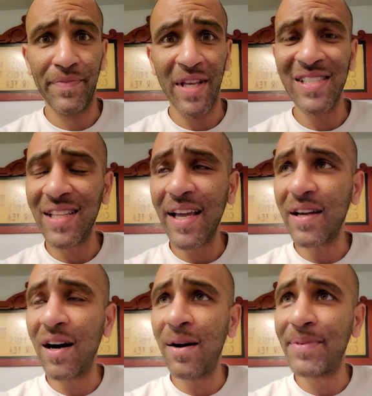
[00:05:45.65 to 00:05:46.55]
It's
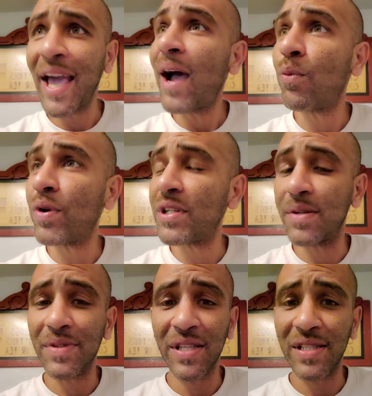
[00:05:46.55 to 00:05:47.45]
like Cat
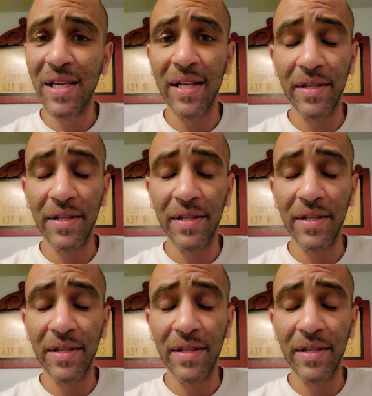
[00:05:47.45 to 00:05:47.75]
Williams had said,